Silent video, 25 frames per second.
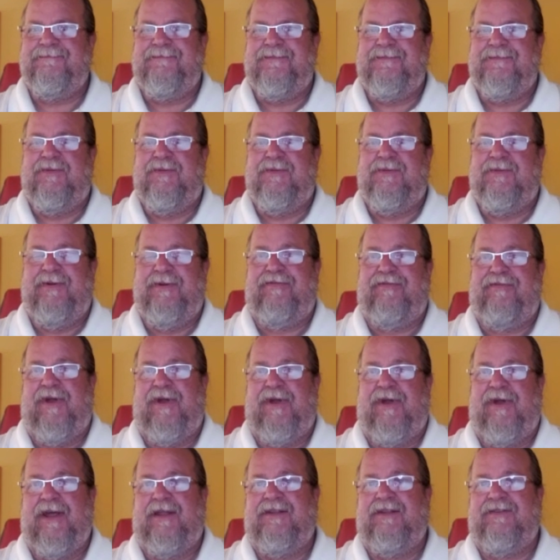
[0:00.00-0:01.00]
be
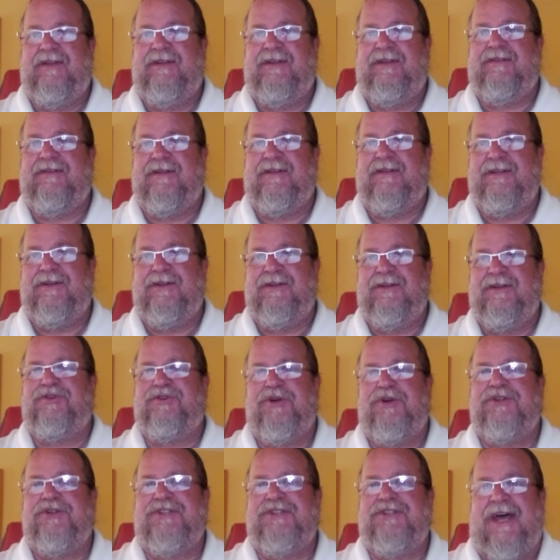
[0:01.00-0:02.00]
frank, it's a little
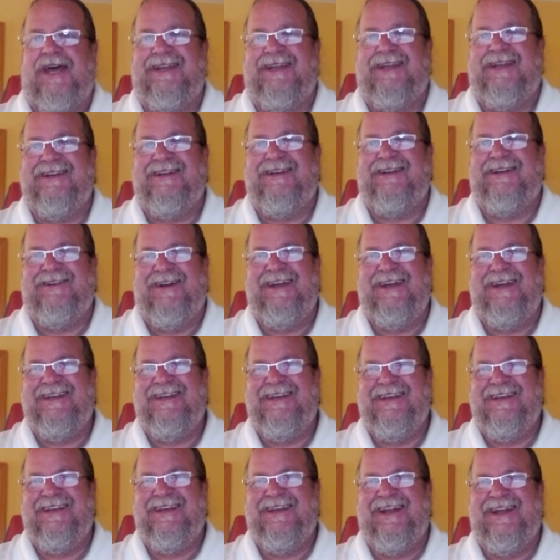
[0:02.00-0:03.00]
short-sighted, right?
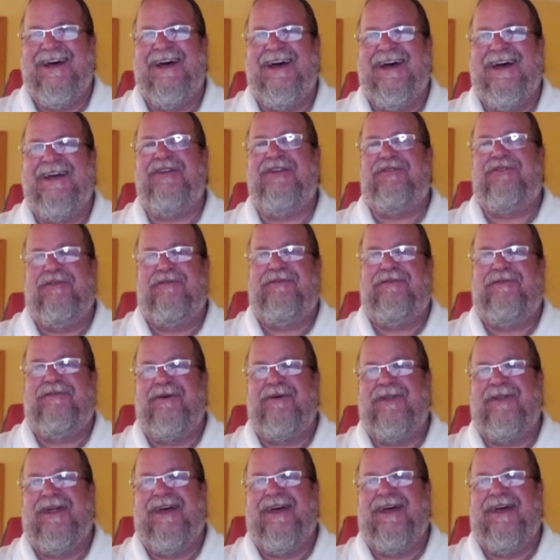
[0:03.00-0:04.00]
And I used to
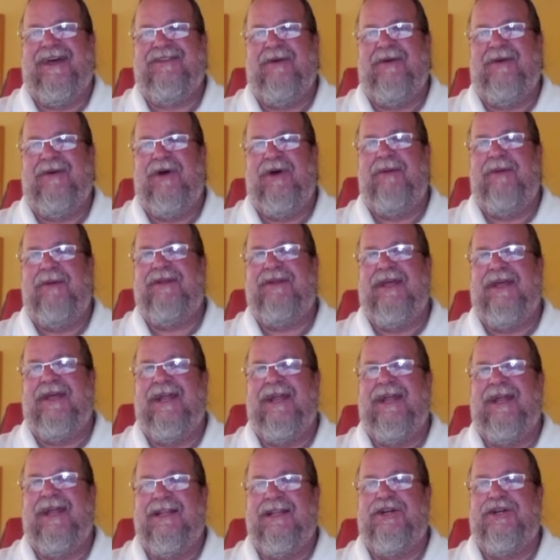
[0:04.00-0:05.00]
feel that same way, but then
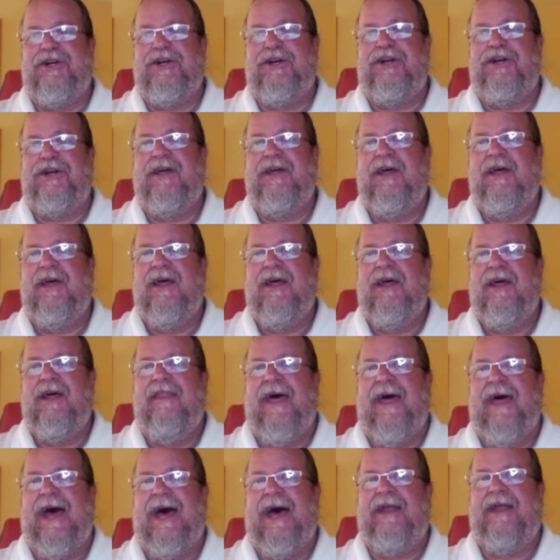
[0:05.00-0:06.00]
I learned
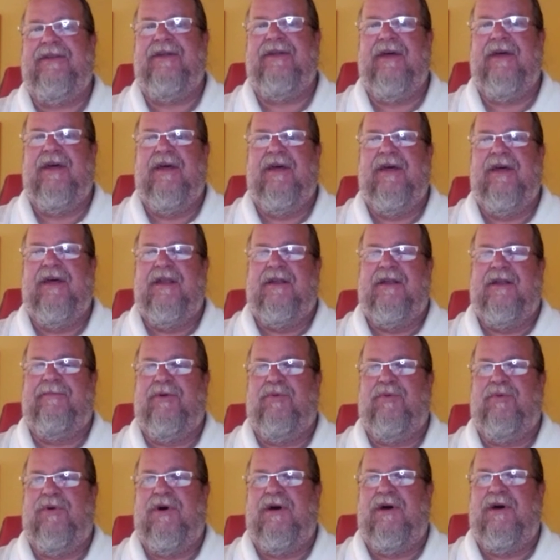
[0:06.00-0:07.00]
that, number
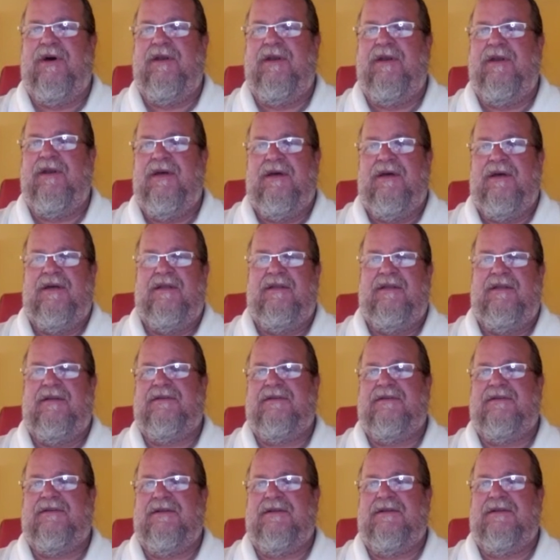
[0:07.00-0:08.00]
one,
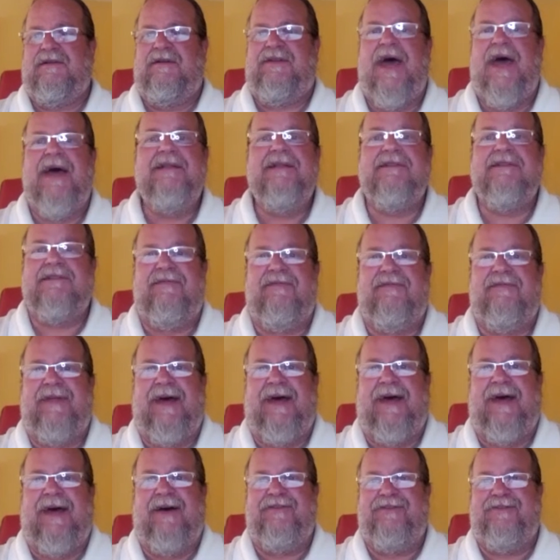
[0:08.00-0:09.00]
there's tens of
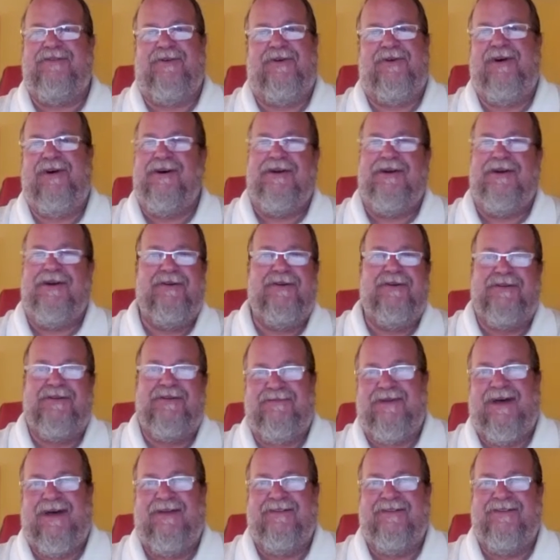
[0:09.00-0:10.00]
thousands or hundreds
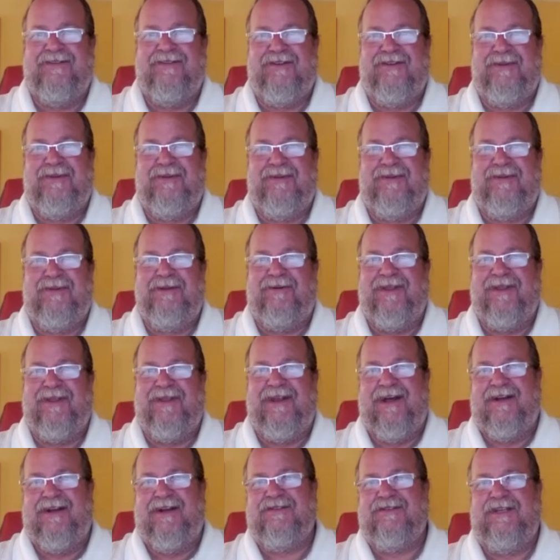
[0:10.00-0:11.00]
of thousands of people that
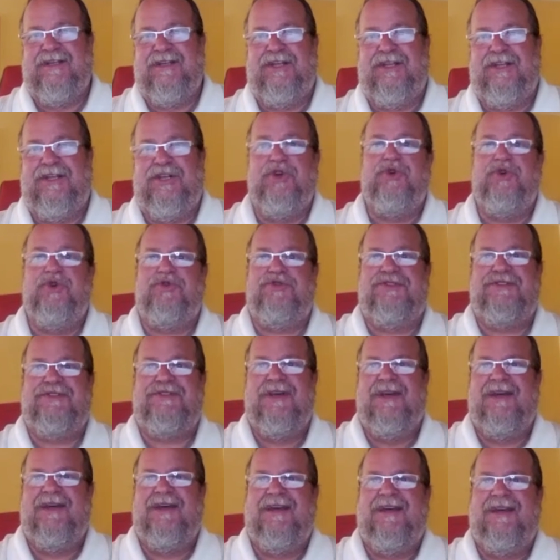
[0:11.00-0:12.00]
actually use
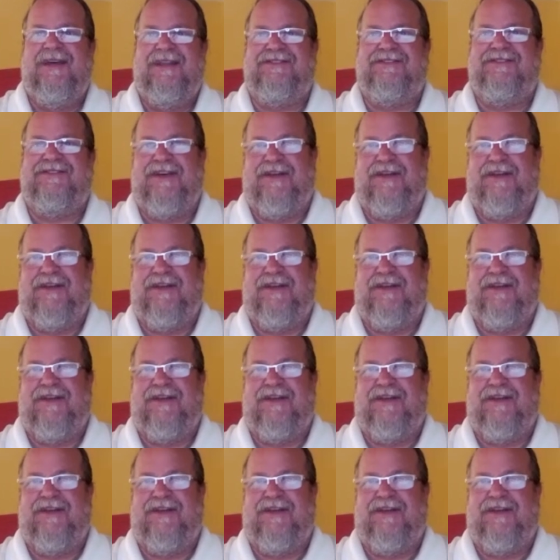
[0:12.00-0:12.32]
these